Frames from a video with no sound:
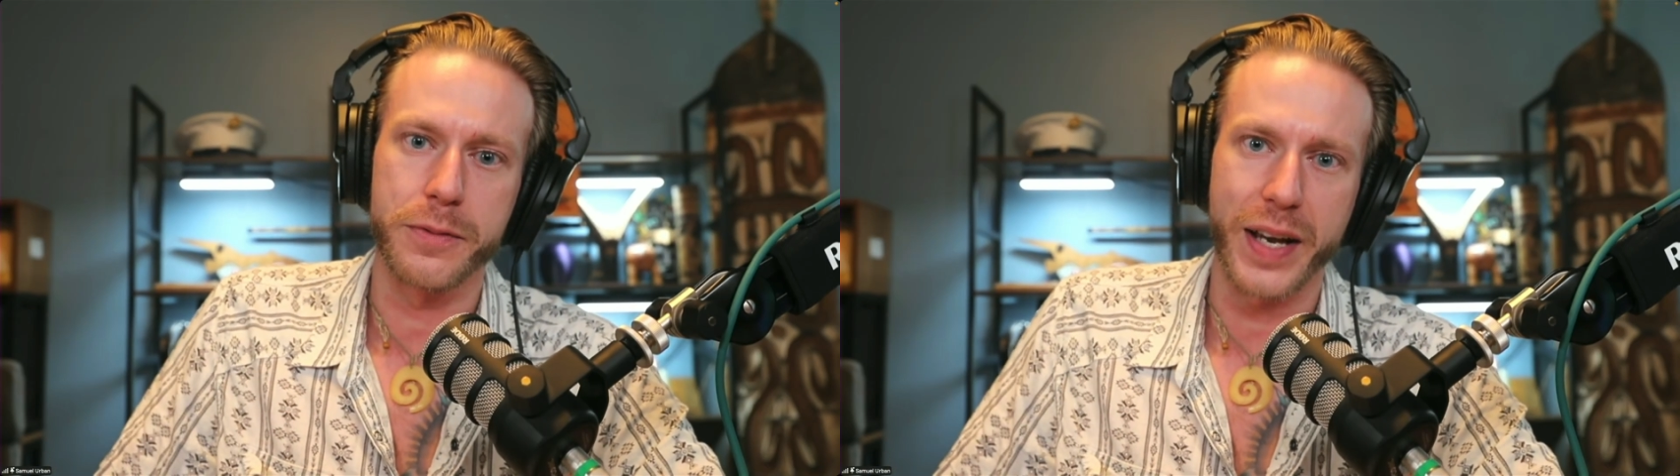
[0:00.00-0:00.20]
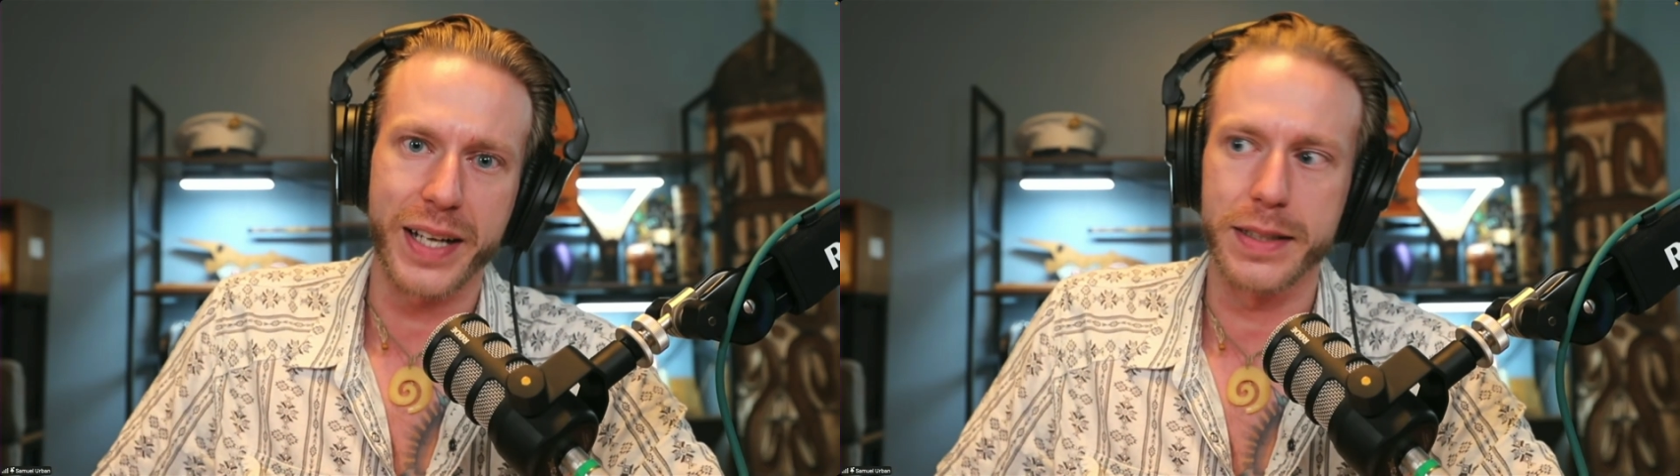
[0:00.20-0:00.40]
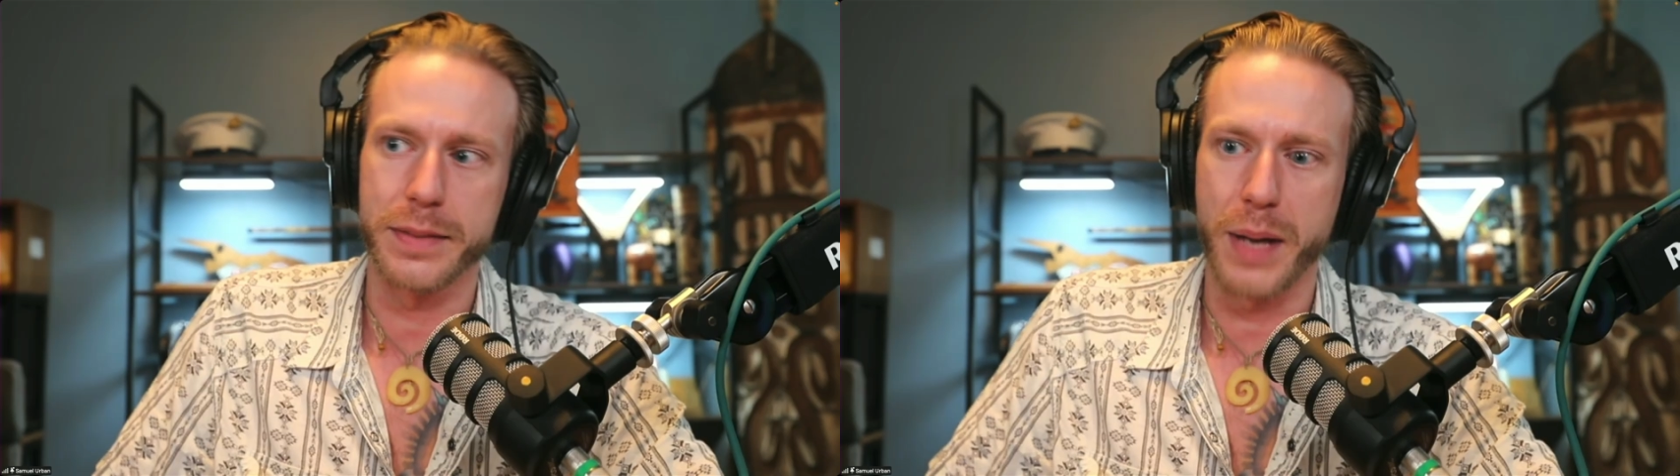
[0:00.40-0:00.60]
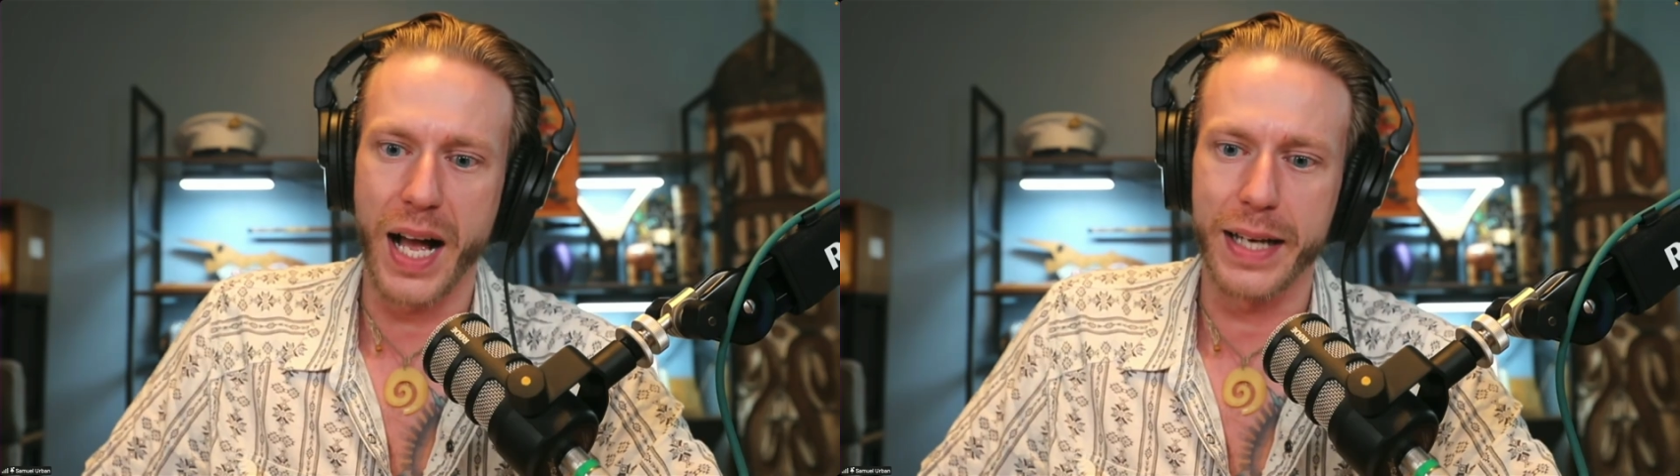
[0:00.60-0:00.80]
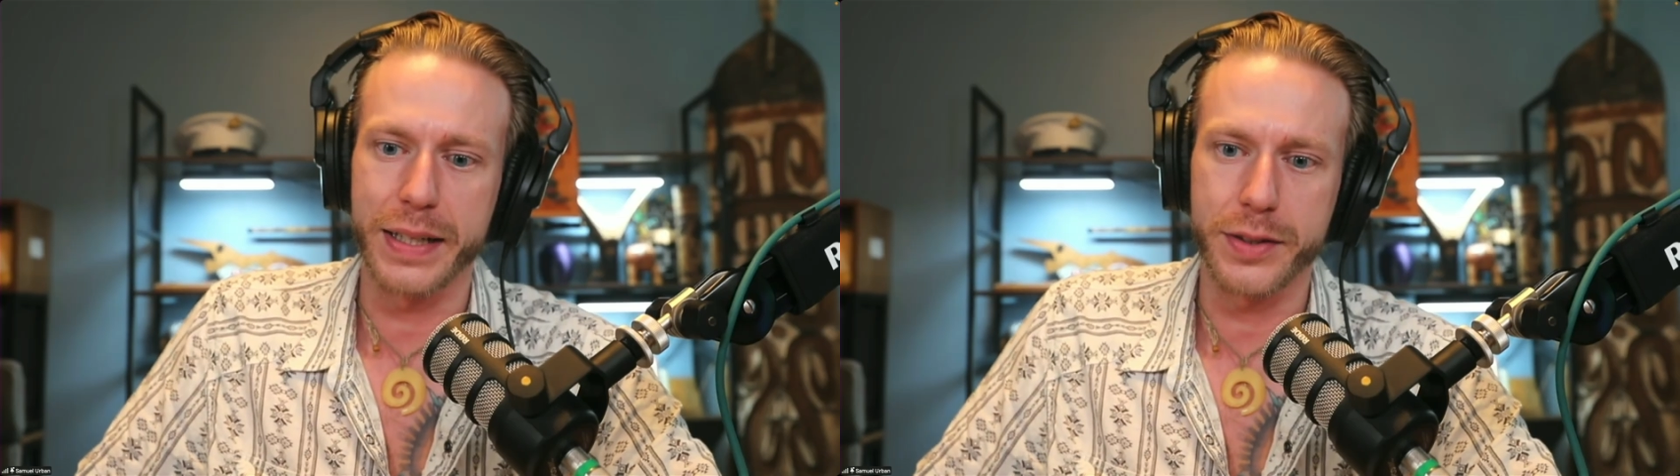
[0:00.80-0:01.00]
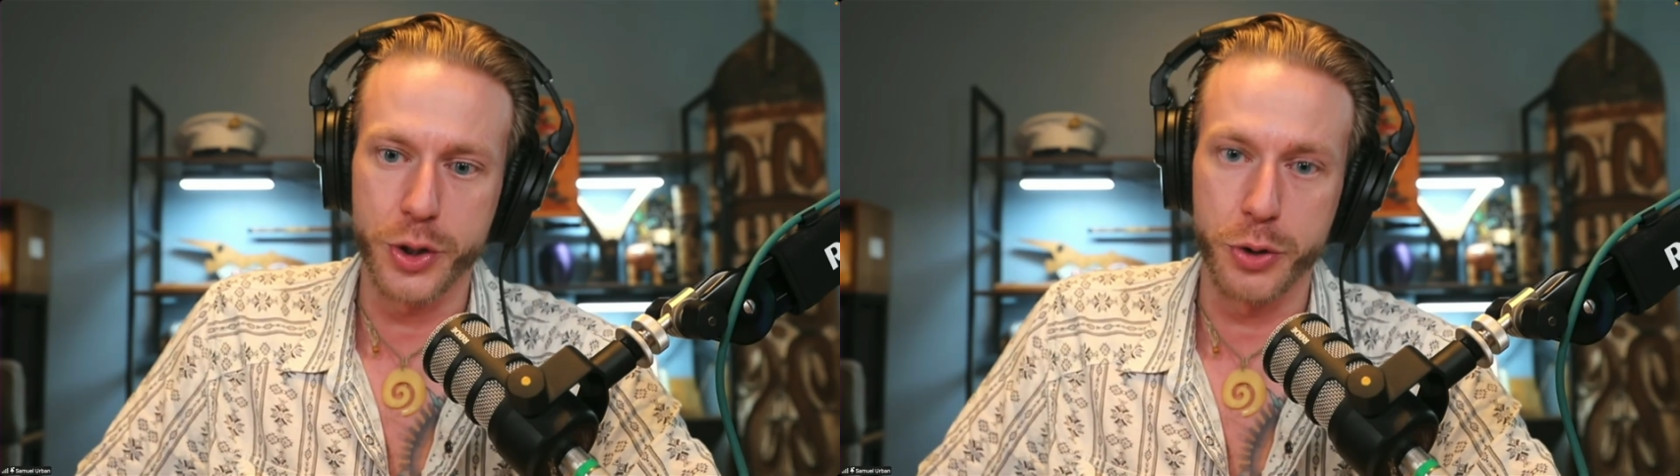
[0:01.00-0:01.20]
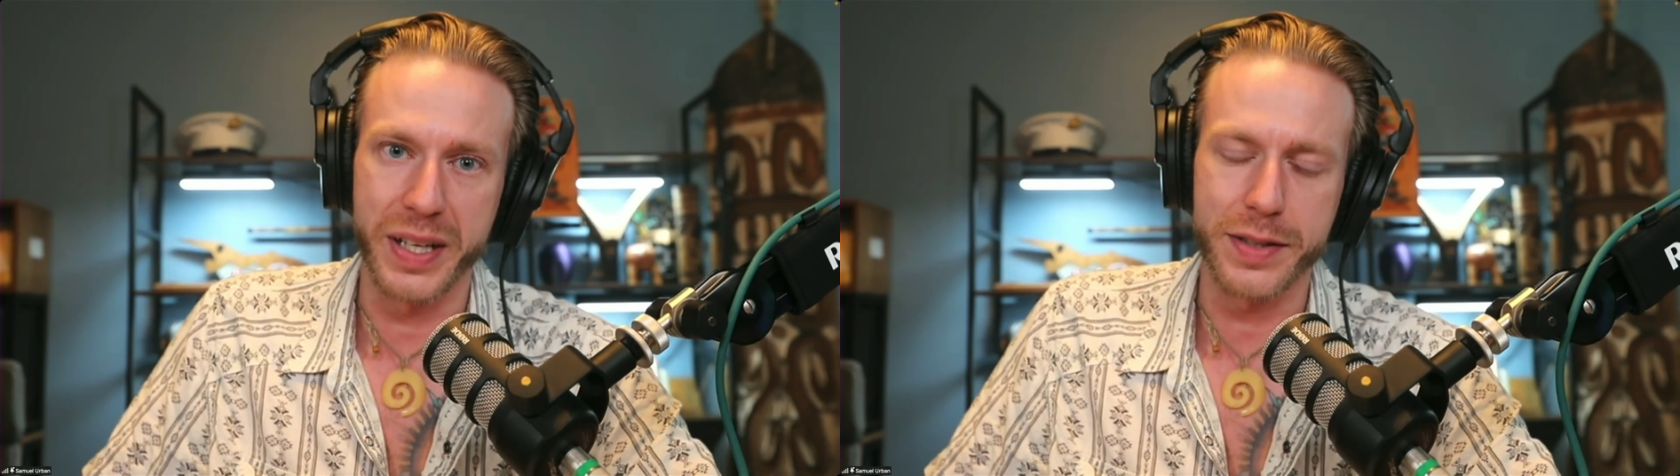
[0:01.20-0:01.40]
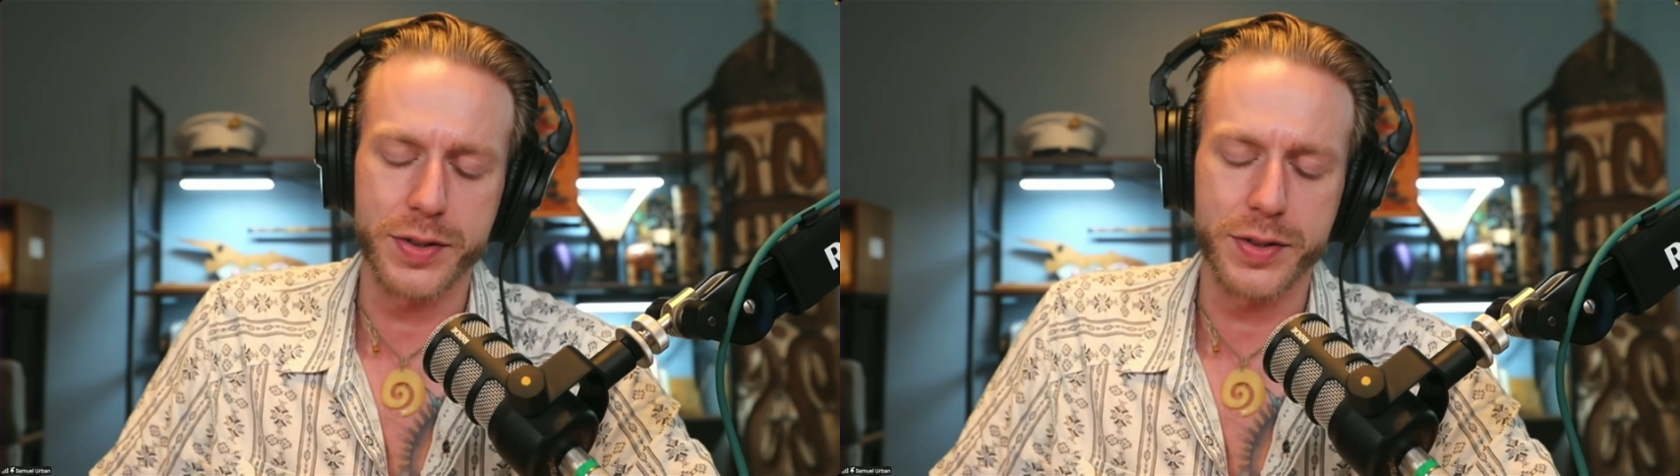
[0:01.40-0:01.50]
affected by humans.